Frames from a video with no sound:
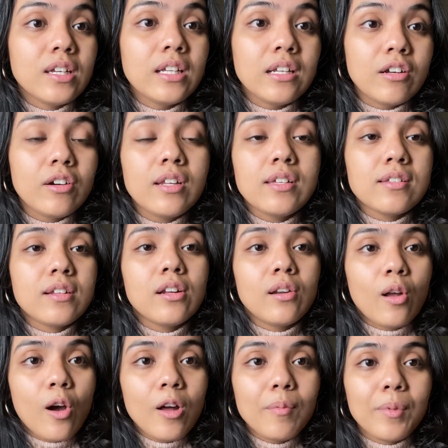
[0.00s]
increased a
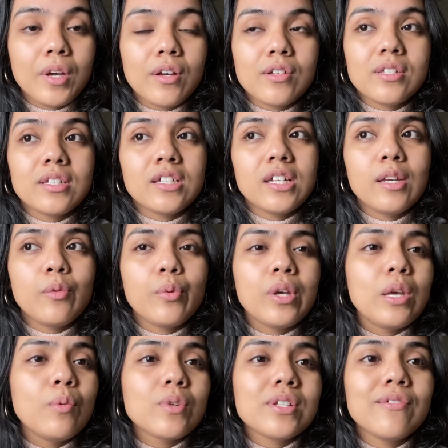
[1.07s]
lot because
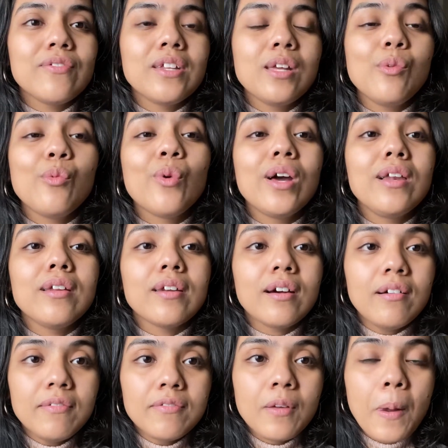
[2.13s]
he wasn't feeding well enough,